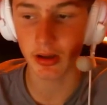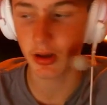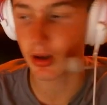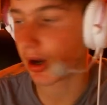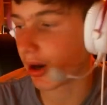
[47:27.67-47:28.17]

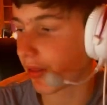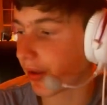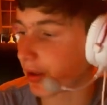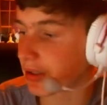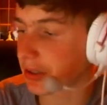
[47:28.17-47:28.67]
I don't think
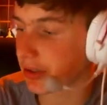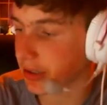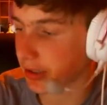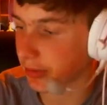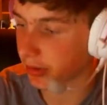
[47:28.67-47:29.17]
he's on the
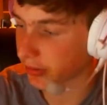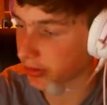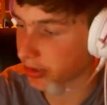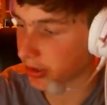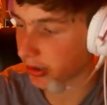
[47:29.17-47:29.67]
same level as
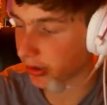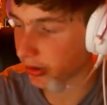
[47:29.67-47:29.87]
Sneaky.